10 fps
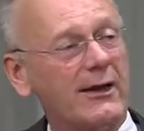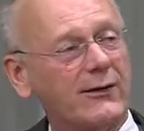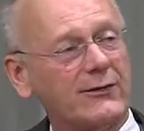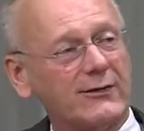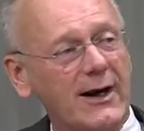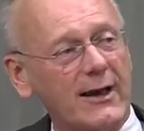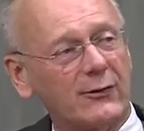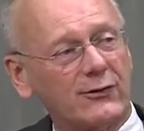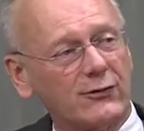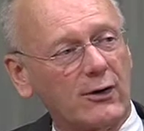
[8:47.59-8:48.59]
that the dollar
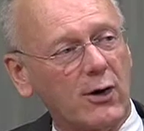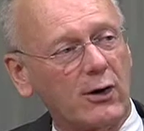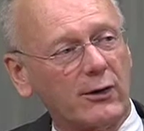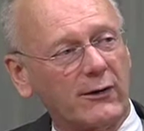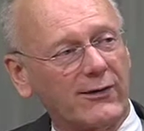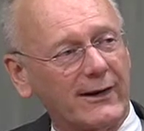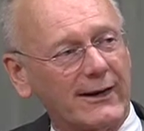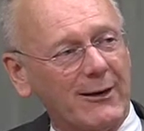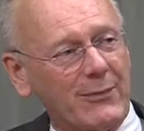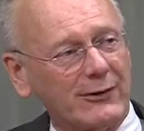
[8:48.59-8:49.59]
is no longer
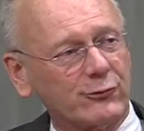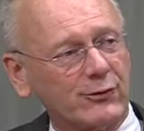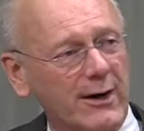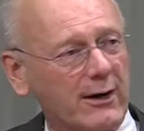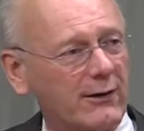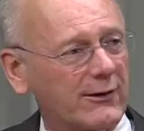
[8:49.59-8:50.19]
the petrodollar,